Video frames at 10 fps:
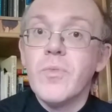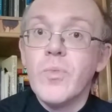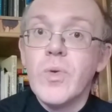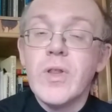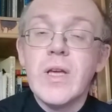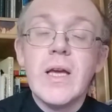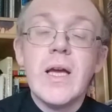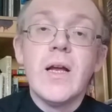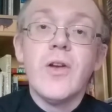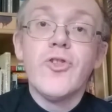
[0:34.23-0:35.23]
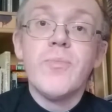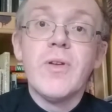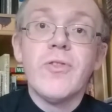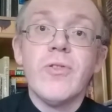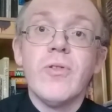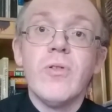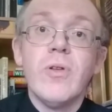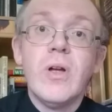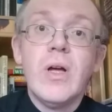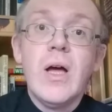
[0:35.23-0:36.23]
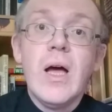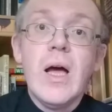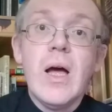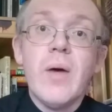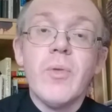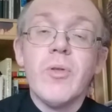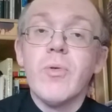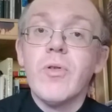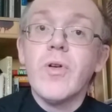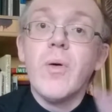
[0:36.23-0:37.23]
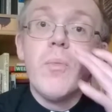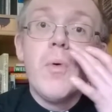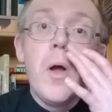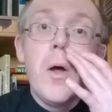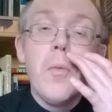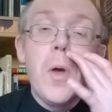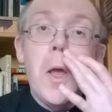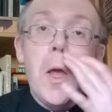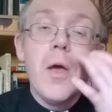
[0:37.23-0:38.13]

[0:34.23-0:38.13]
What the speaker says: With the English Missal and with the Book of Common Prayer, we